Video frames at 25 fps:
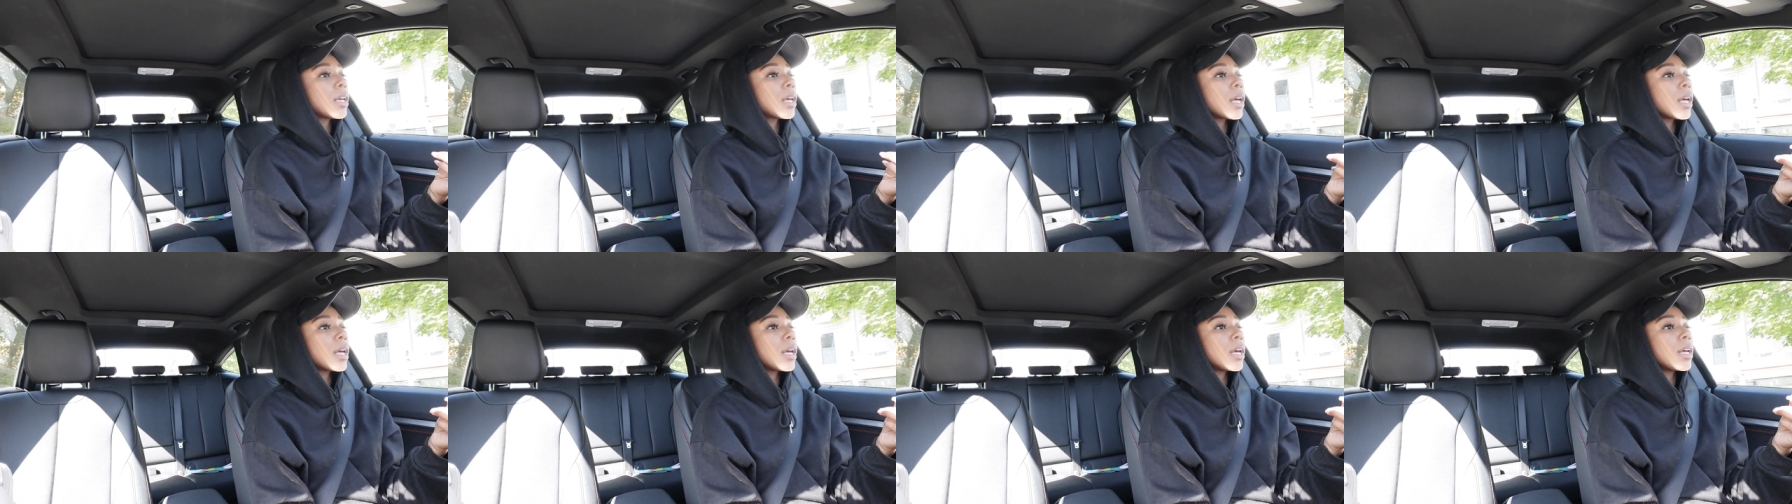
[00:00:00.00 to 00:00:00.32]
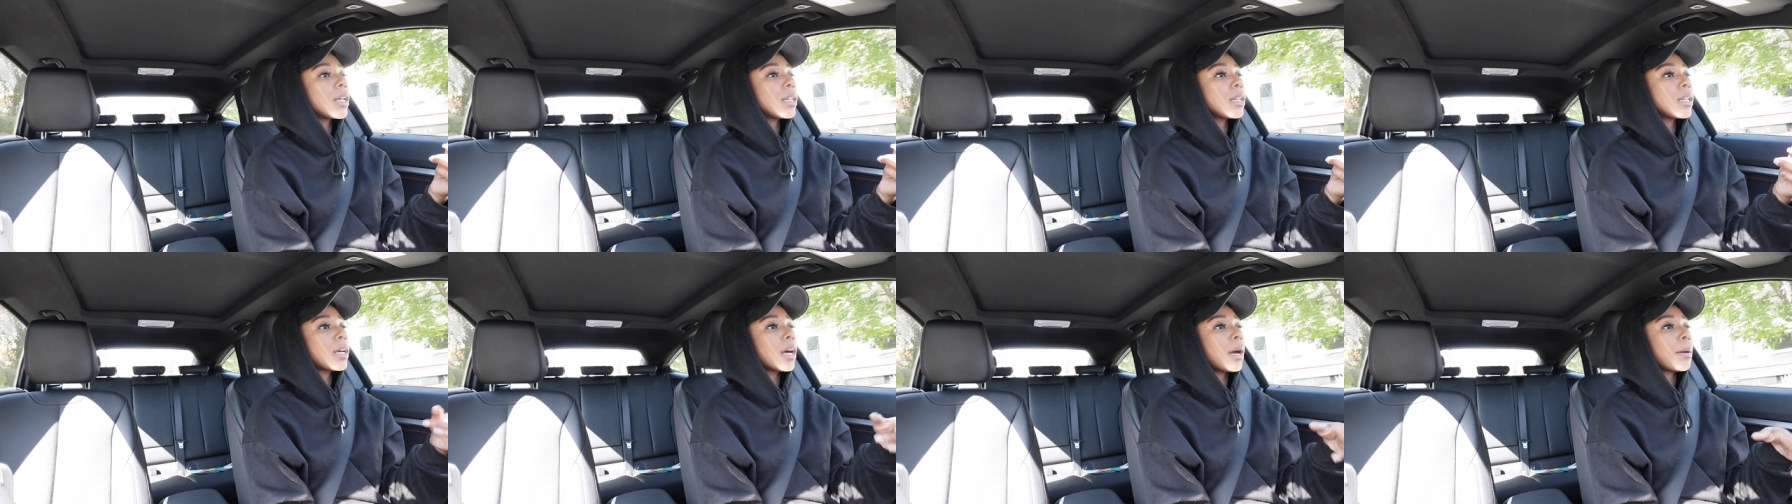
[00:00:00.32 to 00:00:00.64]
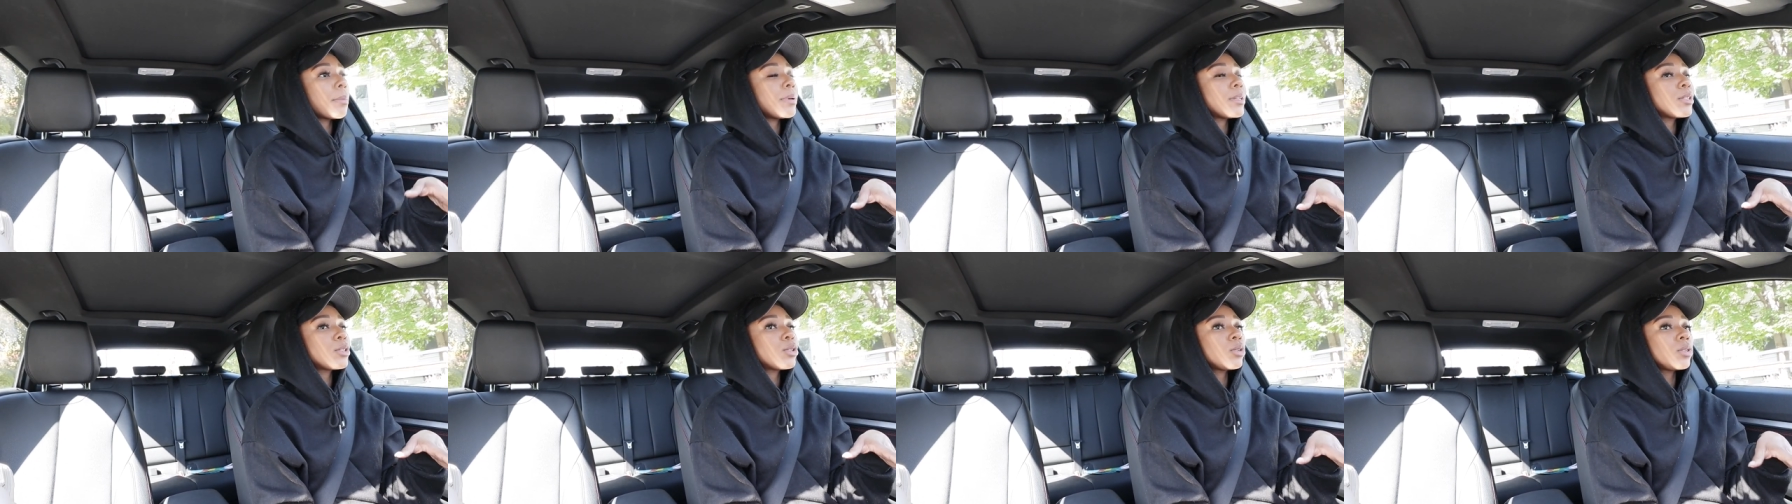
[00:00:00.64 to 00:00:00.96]
and
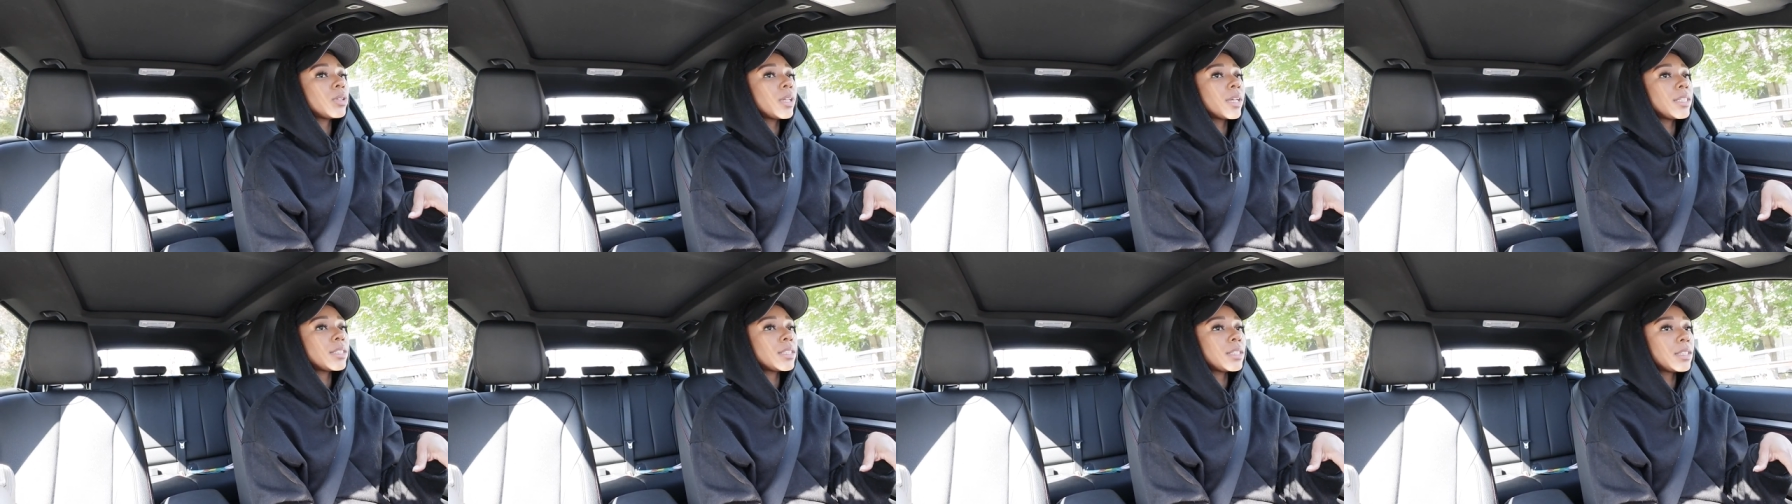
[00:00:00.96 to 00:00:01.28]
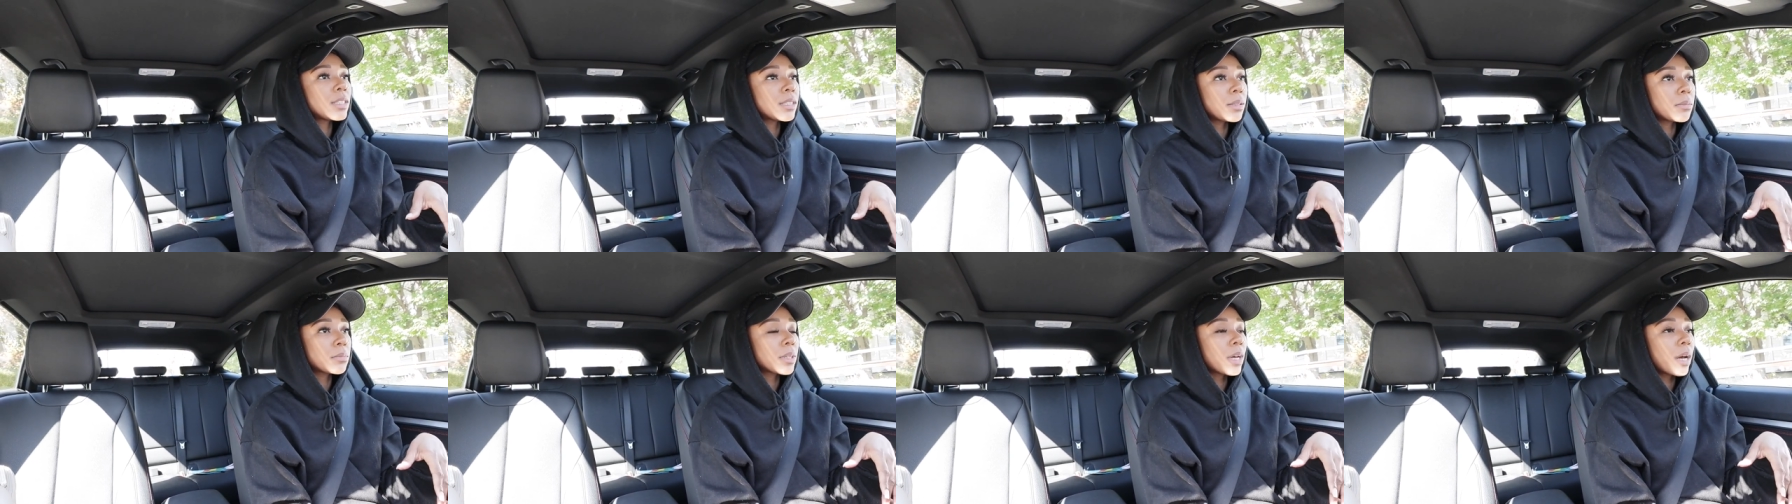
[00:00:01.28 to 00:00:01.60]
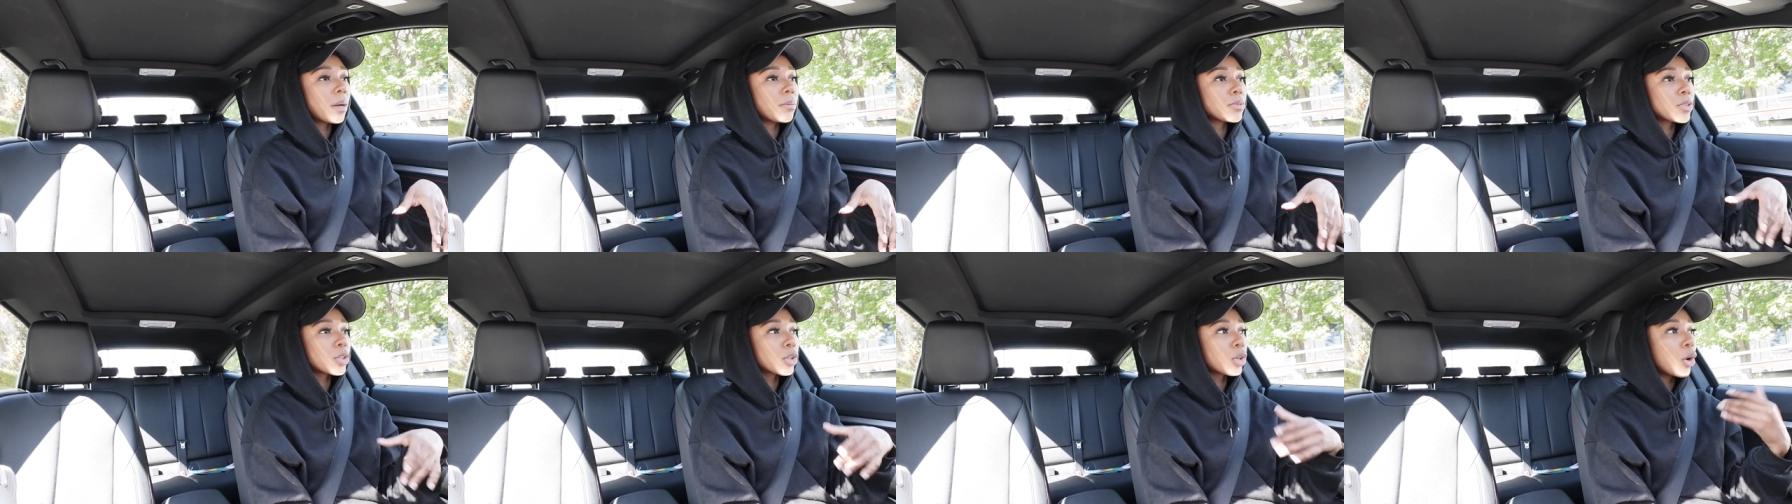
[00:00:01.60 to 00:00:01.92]
I'd be too lazy
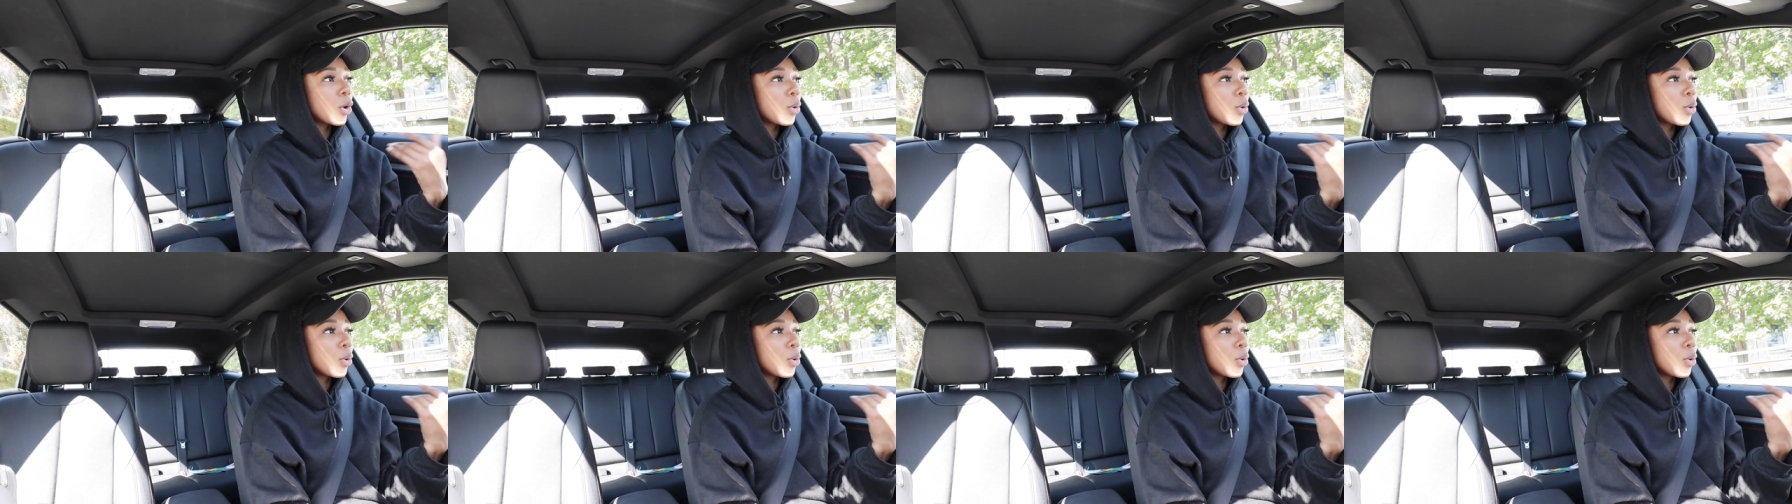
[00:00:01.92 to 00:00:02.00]
sometimes to